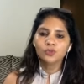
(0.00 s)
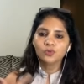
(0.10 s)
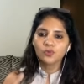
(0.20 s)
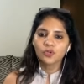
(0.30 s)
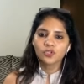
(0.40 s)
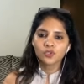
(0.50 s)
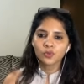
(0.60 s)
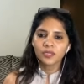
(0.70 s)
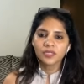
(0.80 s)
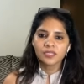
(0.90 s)
to uh,
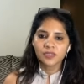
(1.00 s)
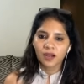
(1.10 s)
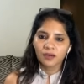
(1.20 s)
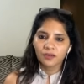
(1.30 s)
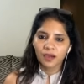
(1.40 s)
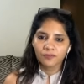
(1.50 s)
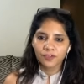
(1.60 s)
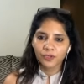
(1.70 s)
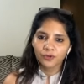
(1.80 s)
slowly start after your